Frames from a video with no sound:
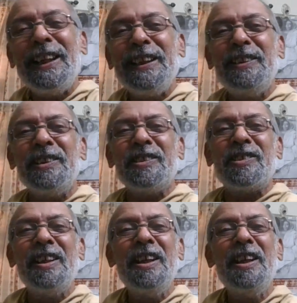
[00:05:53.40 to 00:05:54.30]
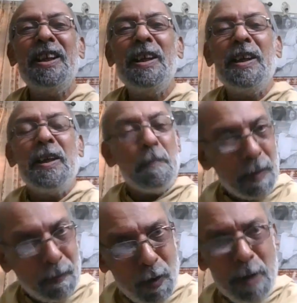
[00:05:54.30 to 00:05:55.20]
like this.
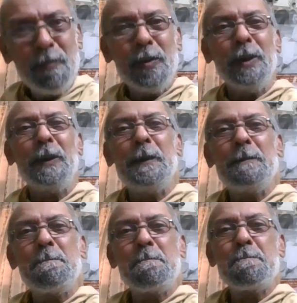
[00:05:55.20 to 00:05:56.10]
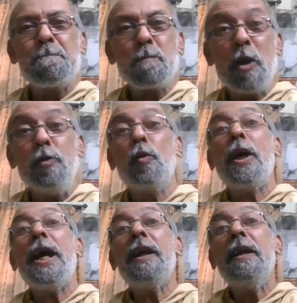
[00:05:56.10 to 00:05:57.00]
Perform work. You
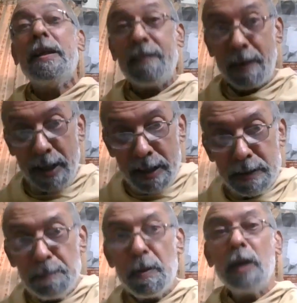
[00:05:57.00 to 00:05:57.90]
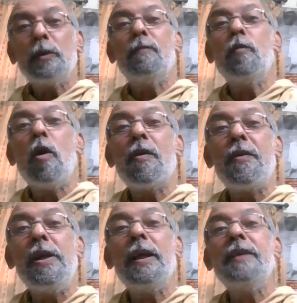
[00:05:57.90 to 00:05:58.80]
can trade the path of God
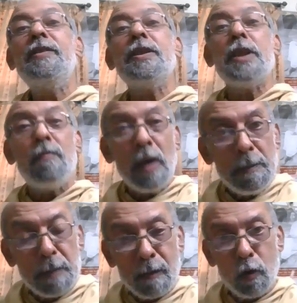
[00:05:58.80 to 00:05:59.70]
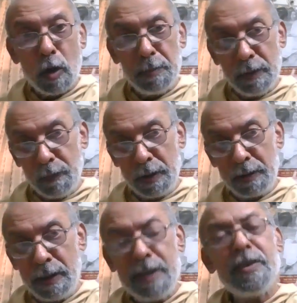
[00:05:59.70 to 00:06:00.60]
realization while performing work.
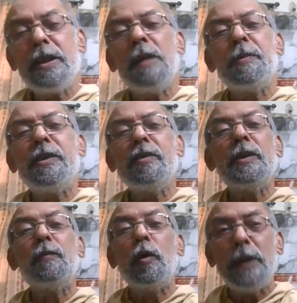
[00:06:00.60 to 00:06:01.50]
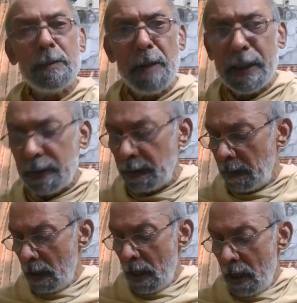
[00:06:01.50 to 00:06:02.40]
And Sri Ramakrishna says, for that
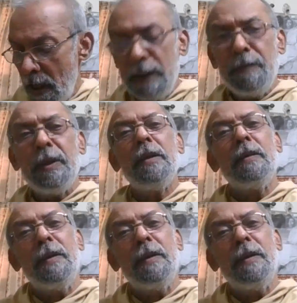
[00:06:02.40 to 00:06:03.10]
matter, even a